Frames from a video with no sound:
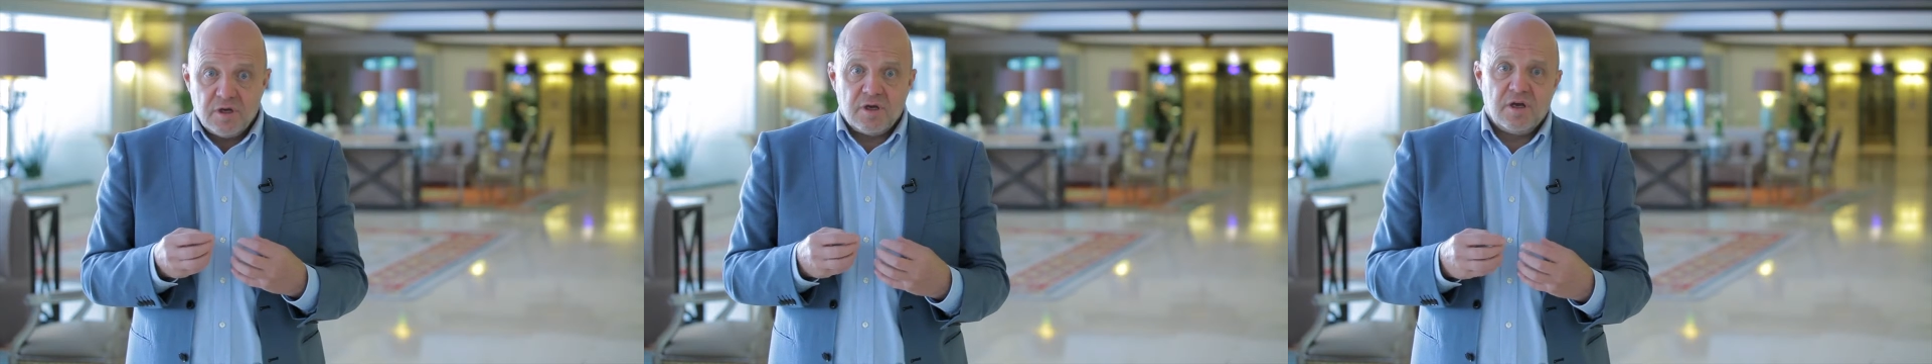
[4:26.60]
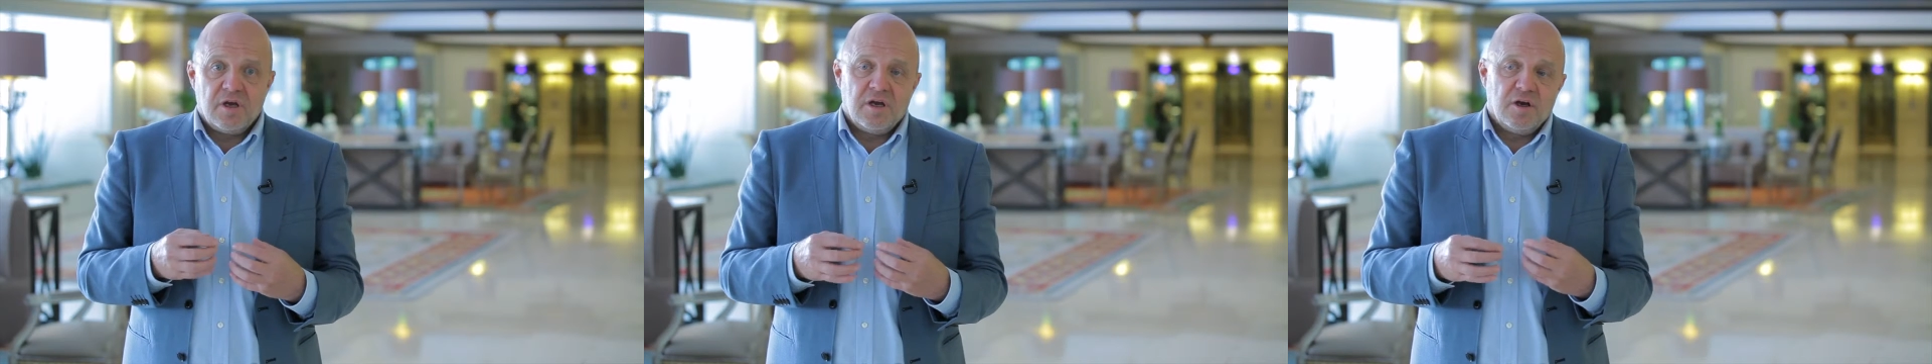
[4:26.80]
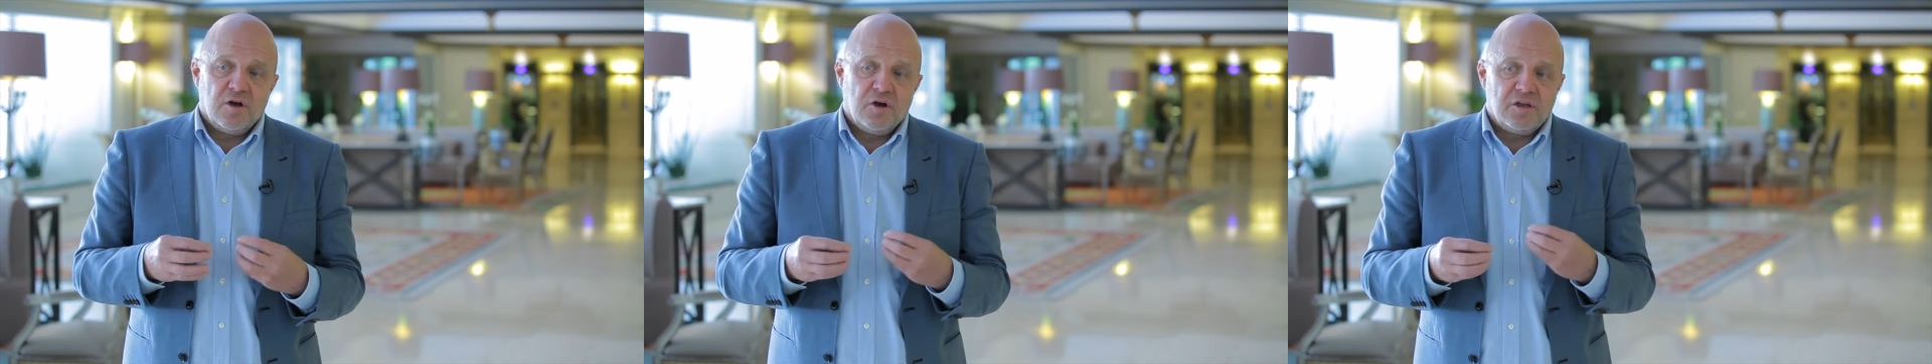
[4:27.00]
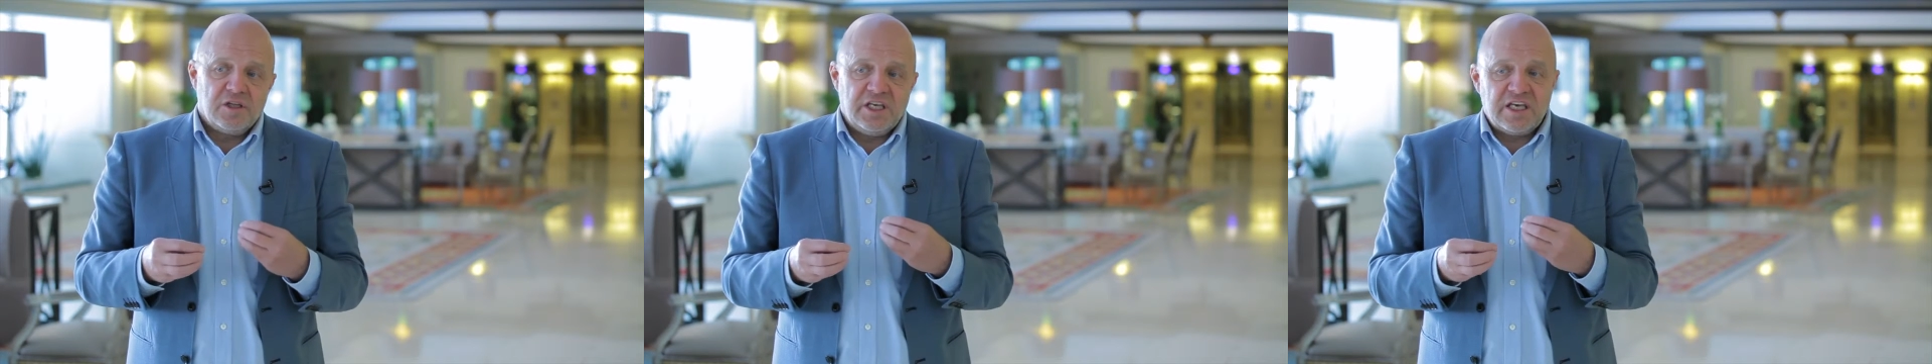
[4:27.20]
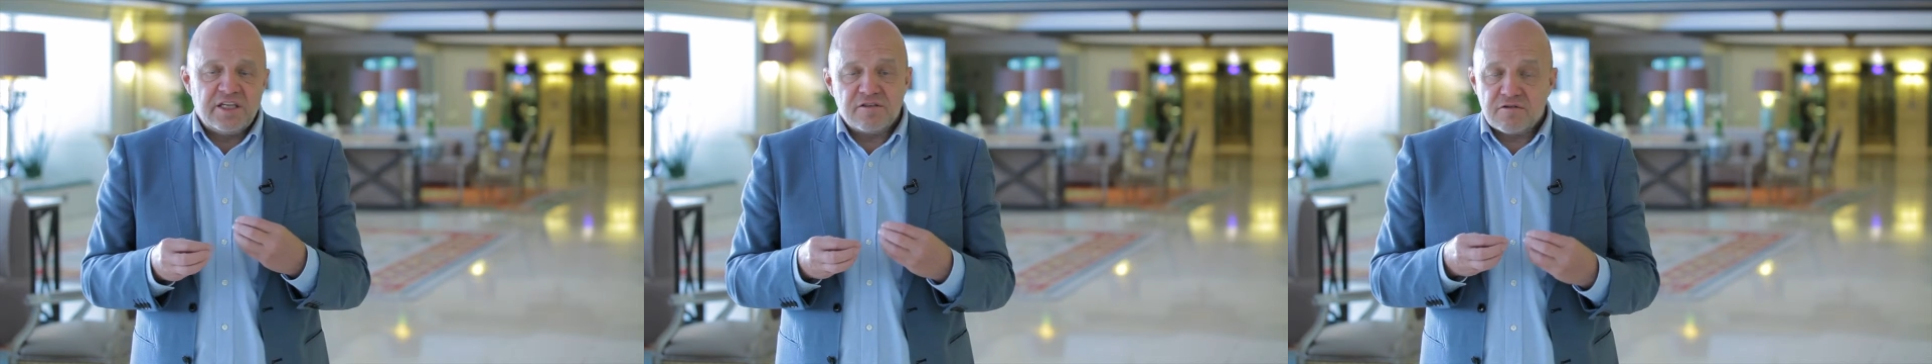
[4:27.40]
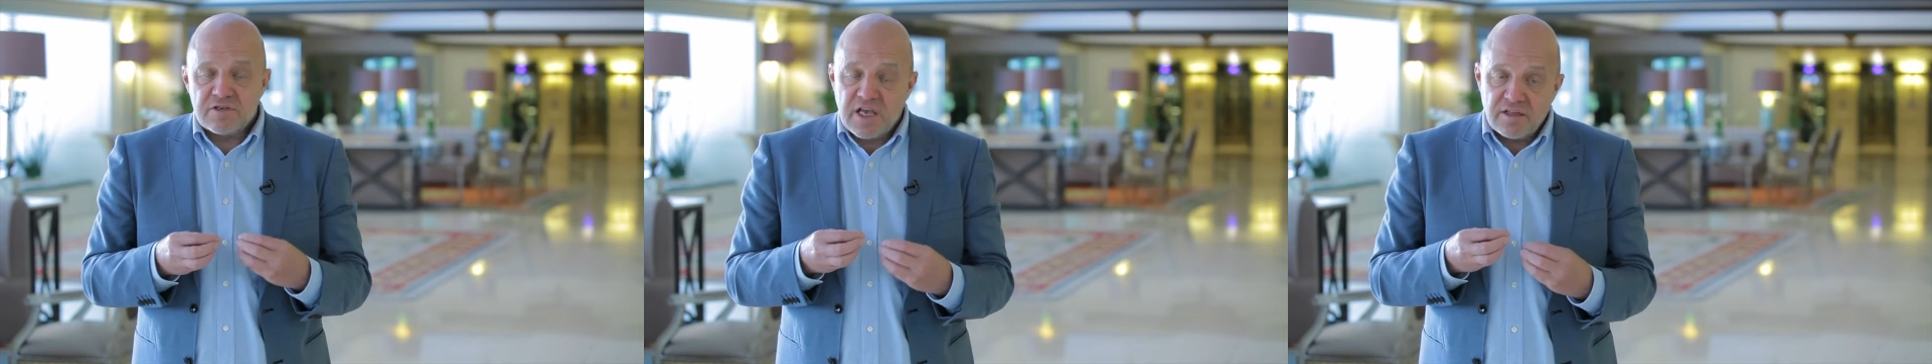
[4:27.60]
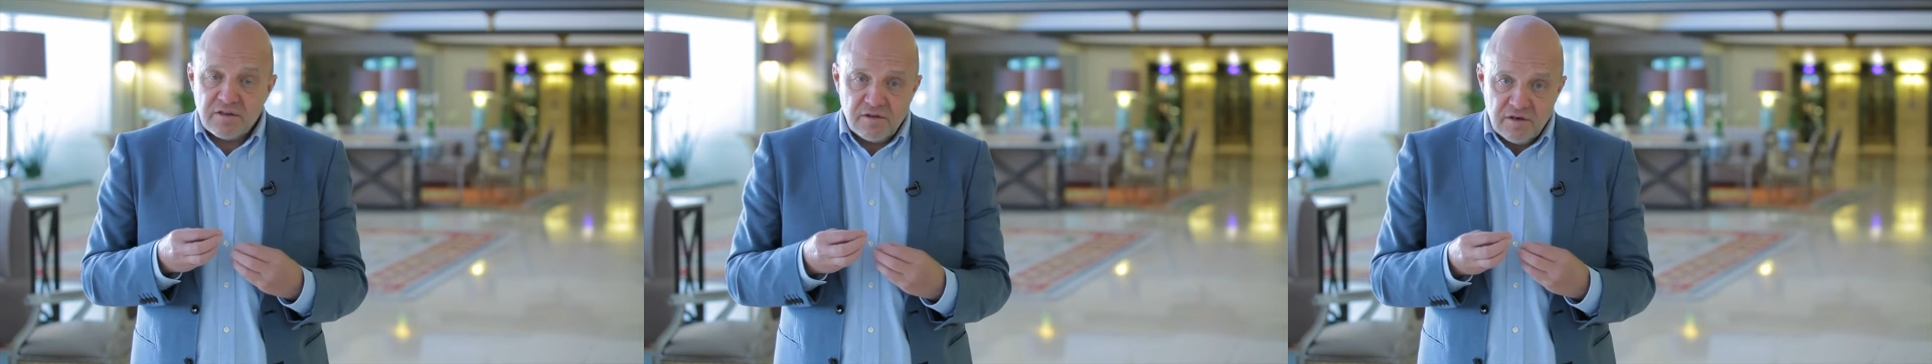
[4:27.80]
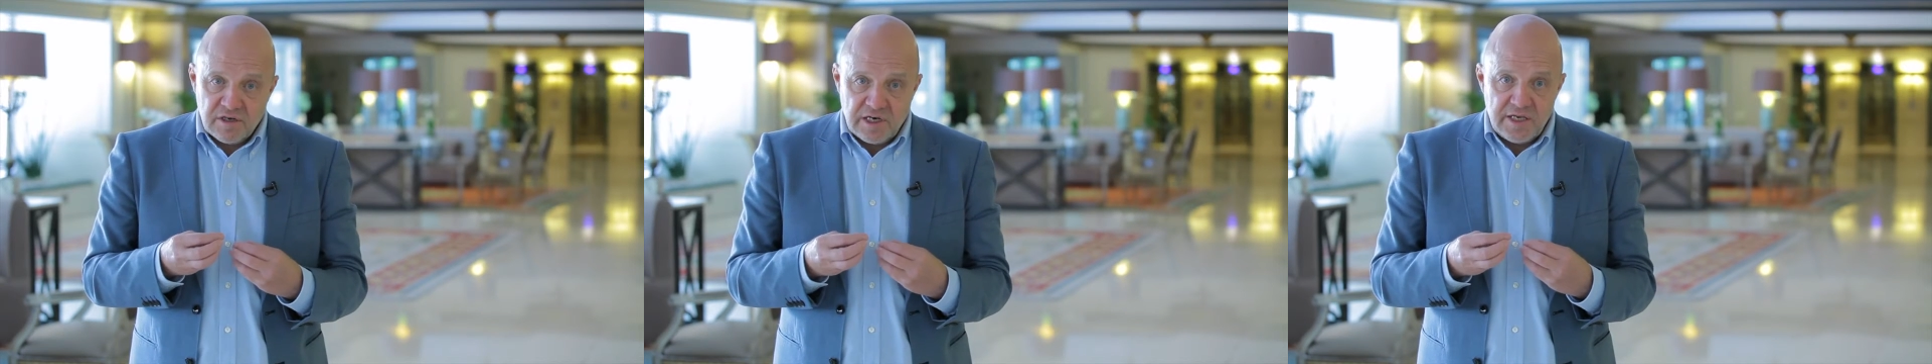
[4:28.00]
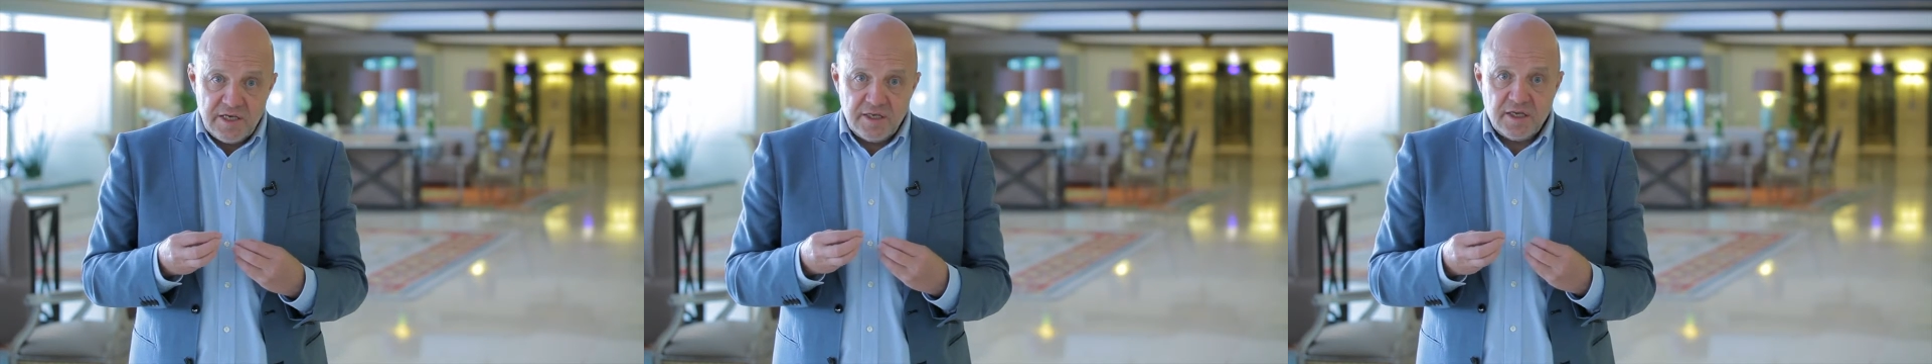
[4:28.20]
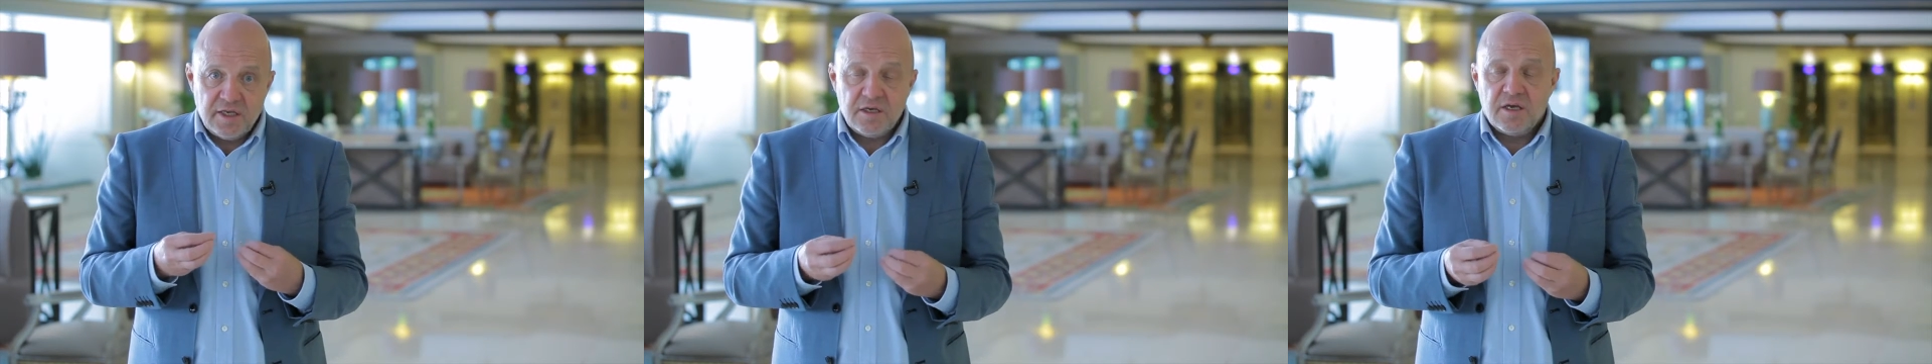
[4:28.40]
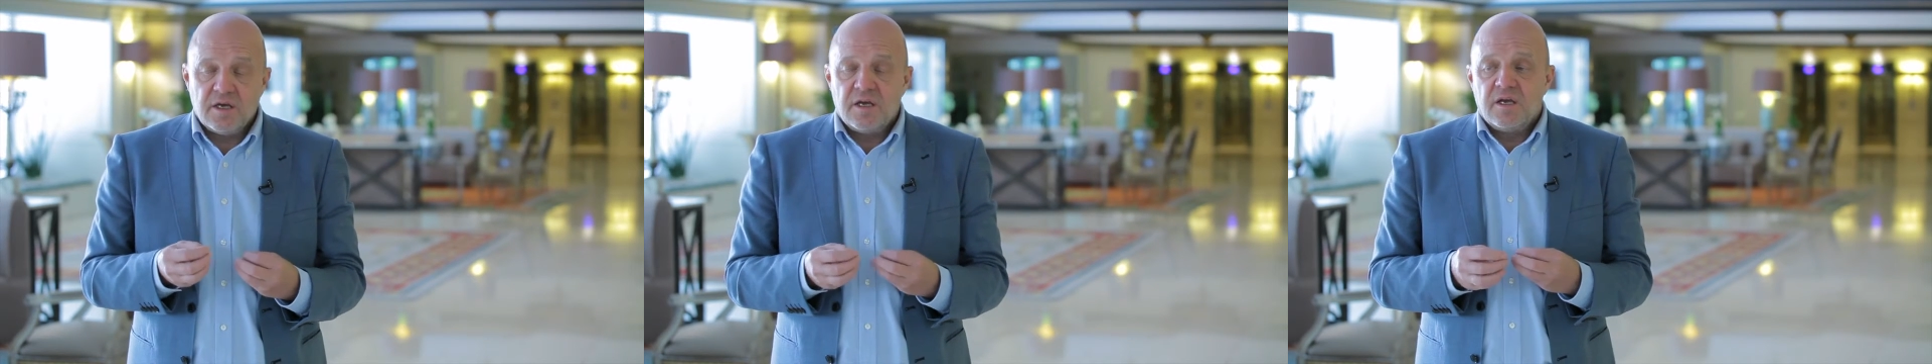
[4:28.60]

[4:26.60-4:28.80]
the interdental cleaning,